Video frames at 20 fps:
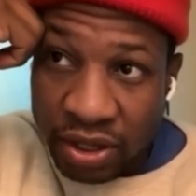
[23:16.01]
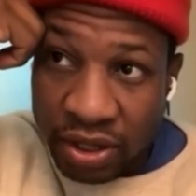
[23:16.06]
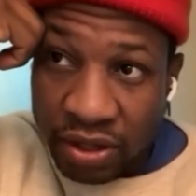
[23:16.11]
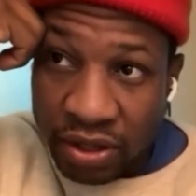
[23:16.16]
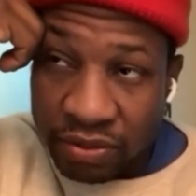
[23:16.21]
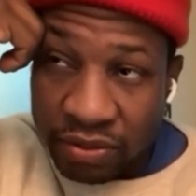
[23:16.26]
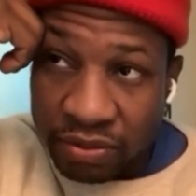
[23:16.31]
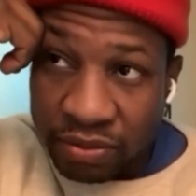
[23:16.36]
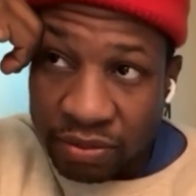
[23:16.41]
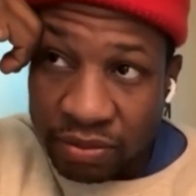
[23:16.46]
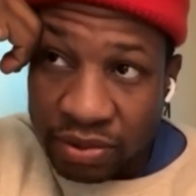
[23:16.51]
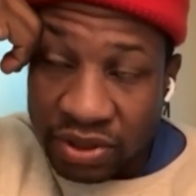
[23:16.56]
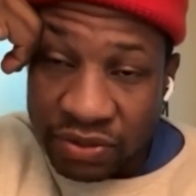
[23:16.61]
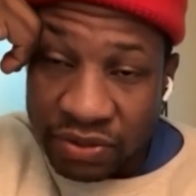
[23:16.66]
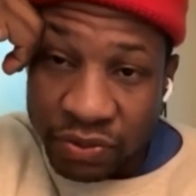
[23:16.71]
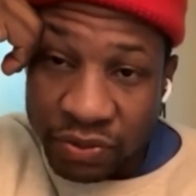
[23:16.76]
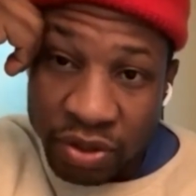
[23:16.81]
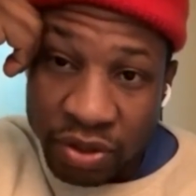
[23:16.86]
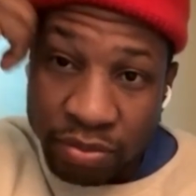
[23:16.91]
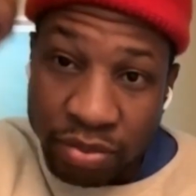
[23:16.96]
Um,
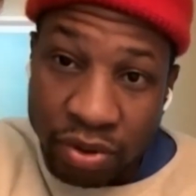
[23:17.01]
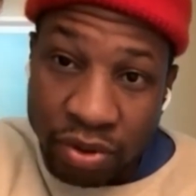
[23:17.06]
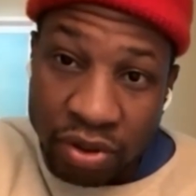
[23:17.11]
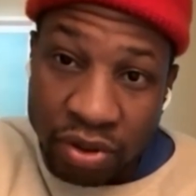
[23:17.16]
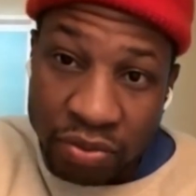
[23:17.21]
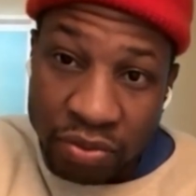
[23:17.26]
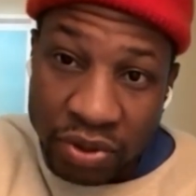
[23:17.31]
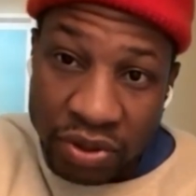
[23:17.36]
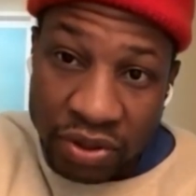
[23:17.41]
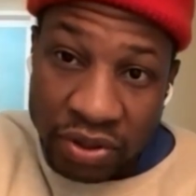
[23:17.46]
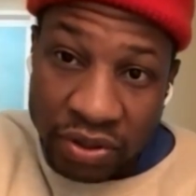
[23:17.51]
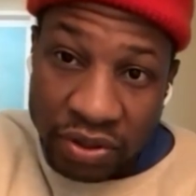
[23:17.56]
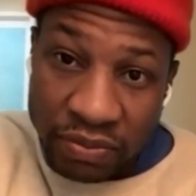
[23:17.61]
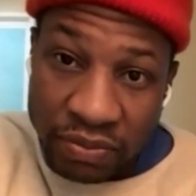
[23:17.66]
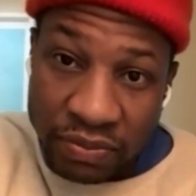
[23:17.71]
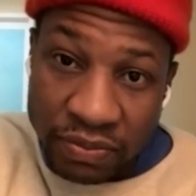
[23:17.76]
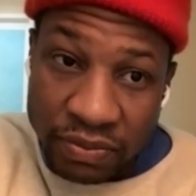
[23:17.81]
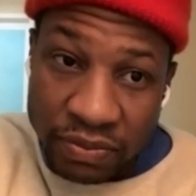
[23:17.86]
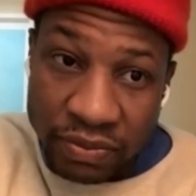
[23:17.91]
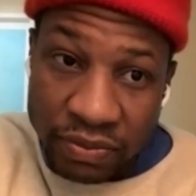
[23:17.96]
because if you get bored with it,
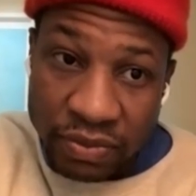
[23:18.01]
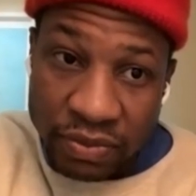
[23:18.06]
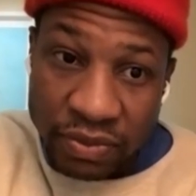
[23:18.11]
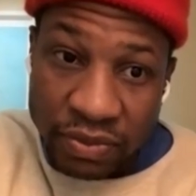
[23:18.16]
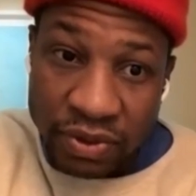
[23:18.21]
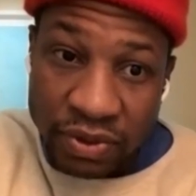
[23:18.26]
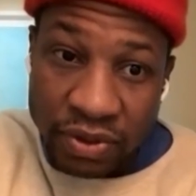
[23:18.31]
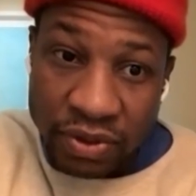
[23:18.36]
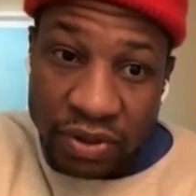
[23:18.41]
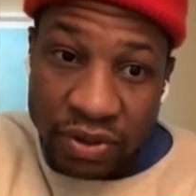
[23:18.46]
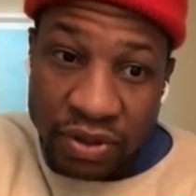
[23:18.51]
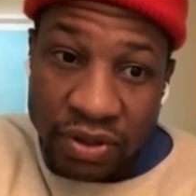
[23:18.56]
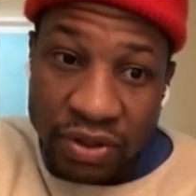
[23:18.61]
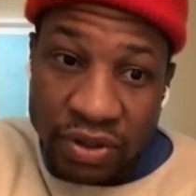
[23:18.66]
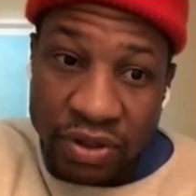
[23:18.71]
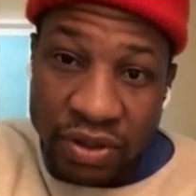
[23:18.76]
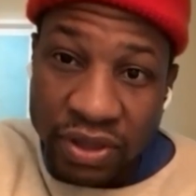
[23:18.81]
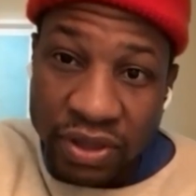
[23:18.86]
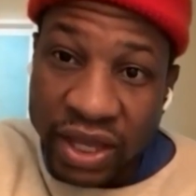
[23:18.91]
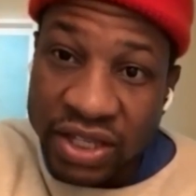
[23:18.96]

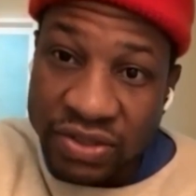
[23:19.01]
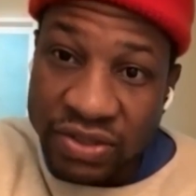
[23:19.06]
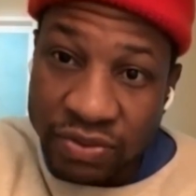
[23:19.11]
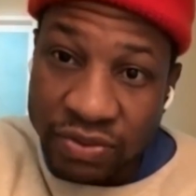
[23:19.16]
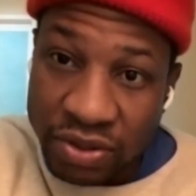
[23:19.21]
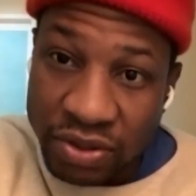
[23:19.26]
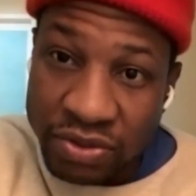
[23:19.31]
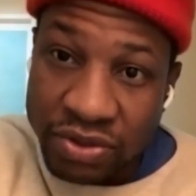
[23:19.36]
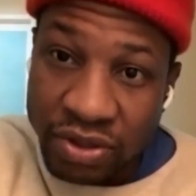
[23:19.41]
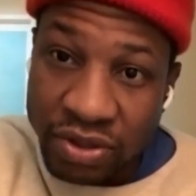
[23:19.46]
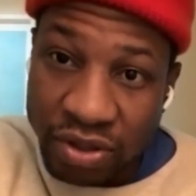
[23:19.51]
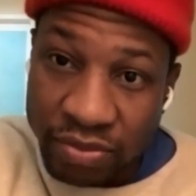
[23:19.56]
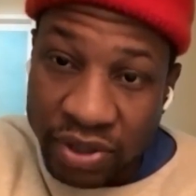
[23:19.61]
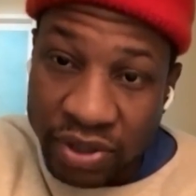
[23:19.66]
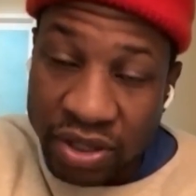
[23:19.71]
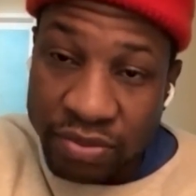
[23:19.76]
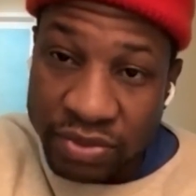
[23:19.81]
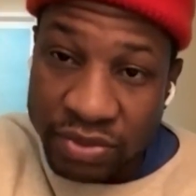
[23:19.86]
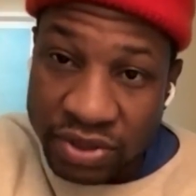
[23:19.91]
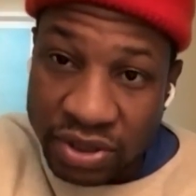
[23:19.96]
that's when you start
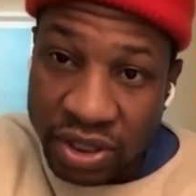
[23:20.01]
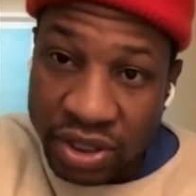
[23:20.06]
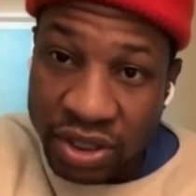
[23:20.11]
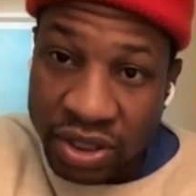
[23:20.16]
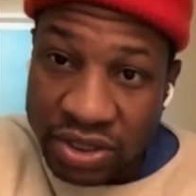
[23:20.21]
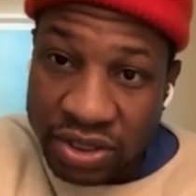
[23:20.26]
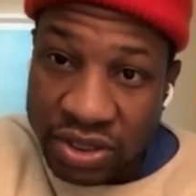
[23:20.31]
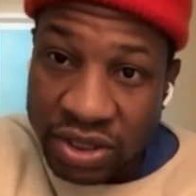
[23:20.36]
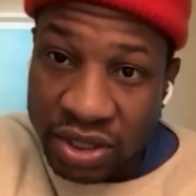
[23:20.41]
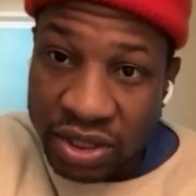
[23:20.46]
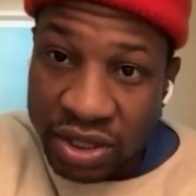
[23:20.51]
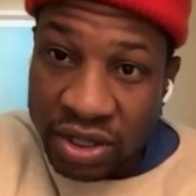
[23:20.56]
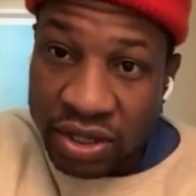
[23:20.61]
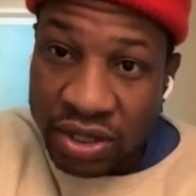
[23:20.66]
making mistakes.